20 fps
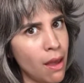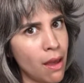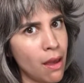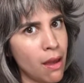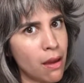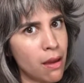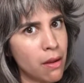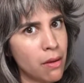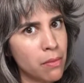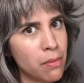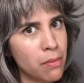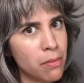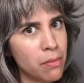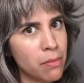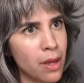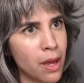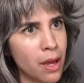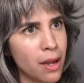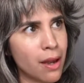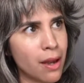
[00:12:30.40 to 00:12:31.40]
Hey,
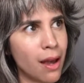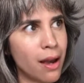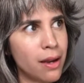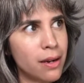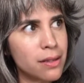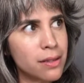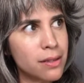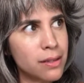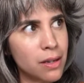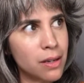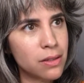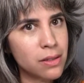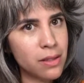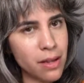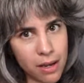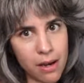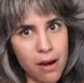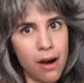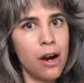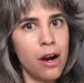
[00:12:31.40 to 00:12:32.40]
that kind of sounds
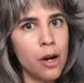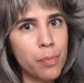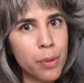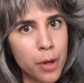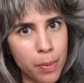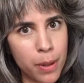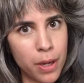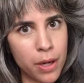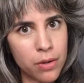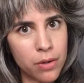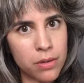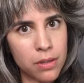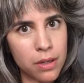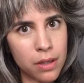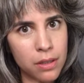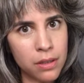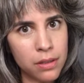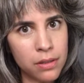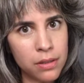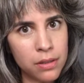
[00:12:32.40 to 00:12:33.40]
like our
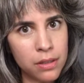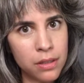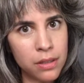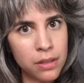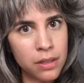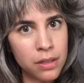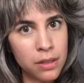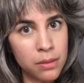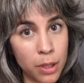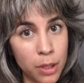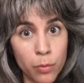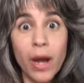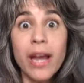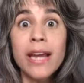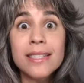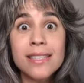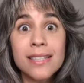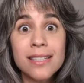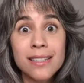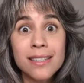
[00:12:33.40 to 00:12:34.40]
proposal. But
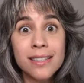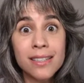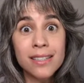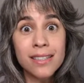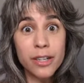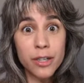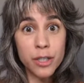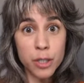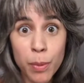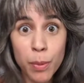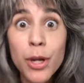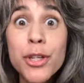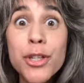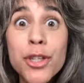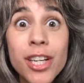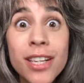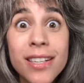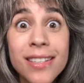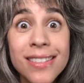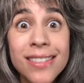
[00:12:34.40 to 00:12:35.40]
wait, there's
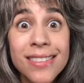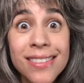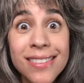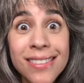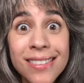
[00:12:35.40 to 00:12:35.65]
bullshit.